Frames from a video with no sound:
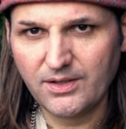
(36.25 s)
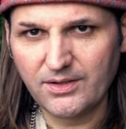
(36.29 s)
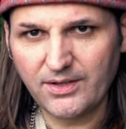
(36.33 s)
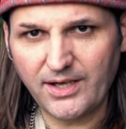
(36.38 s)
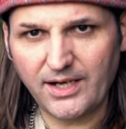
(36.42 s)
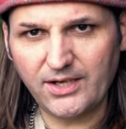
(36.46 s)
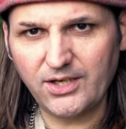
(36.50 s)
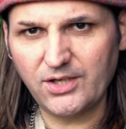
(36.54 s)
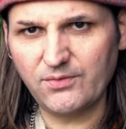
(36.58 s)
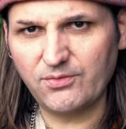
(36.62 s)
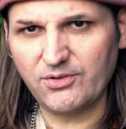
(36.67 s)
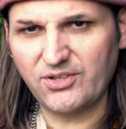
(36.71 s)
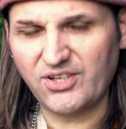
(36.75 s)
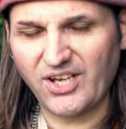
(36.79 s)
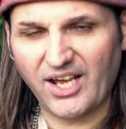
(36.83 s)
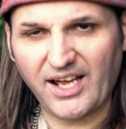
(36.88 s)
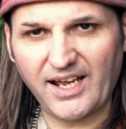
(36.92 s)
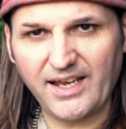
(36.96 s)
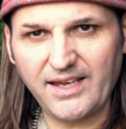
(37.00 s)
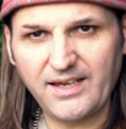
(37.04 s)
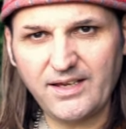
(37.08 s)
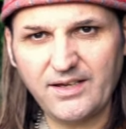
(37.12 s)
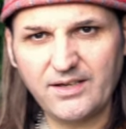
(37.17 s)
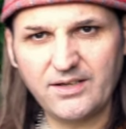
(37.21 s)
Now, the other
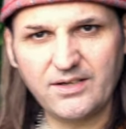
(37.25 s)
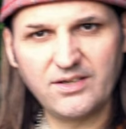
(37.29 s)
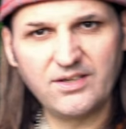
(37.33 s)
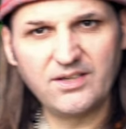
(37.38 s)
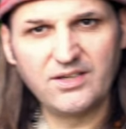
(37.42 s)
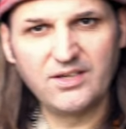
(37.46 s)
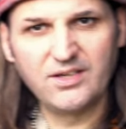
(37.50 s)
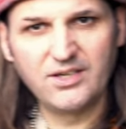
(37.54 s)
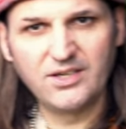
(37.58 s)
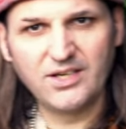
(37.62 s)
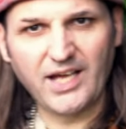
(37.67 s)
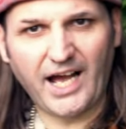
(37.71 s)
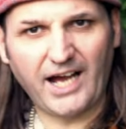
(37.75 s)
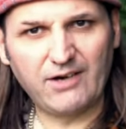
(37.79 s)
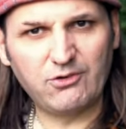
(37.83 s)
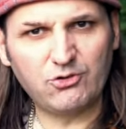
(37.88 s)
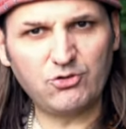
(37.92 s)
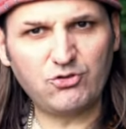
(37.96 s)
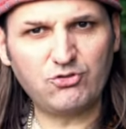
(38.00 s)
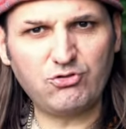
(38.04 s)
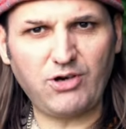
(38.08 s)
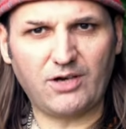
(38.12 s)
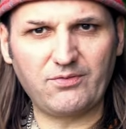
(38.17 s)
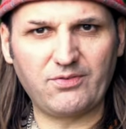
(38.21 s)
day, I
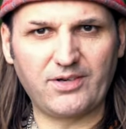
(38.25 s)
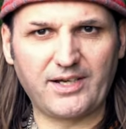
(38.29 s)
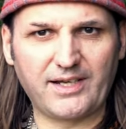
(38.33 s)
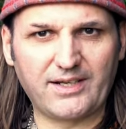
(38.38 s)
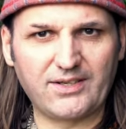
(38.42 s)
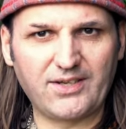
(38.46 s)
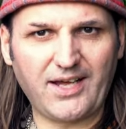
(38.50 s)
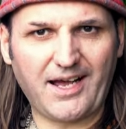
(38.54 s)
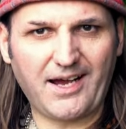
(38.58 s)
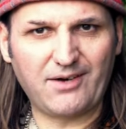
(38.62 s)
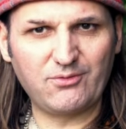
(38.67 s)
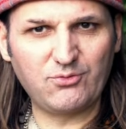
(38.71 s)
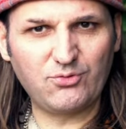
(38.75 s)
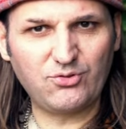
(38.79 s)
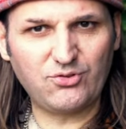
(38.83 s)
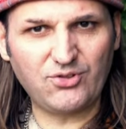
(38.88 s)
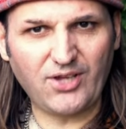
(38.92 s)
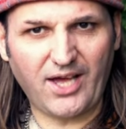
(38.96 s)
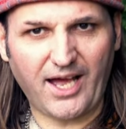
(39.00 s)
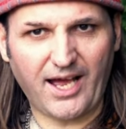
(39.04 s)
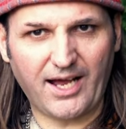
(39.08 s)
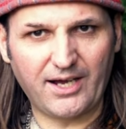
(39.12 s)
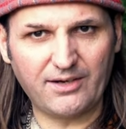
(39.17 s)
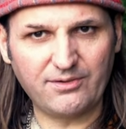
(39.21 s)
was travelling down
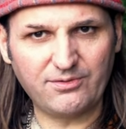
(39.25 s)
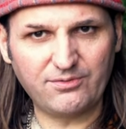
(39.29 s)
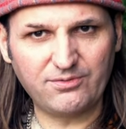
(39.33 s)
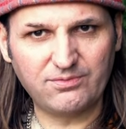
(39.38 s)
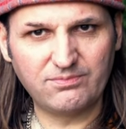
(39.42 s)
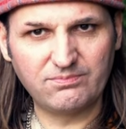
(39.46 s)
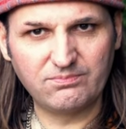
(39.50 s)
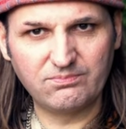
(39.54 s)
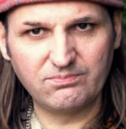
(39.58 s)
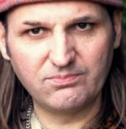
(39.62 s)
south.